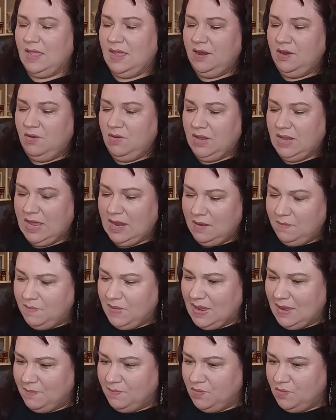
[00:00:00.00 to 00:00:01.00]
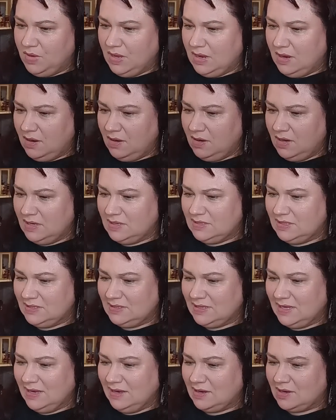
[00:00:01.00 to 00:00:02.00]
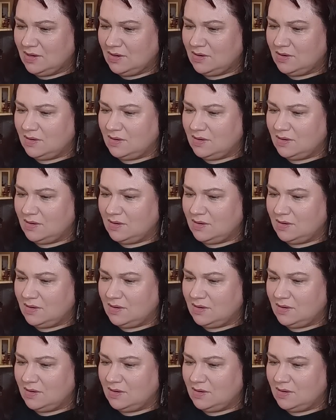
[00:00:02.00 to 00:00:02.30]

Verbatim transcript: I know a lot of people here. It's just like,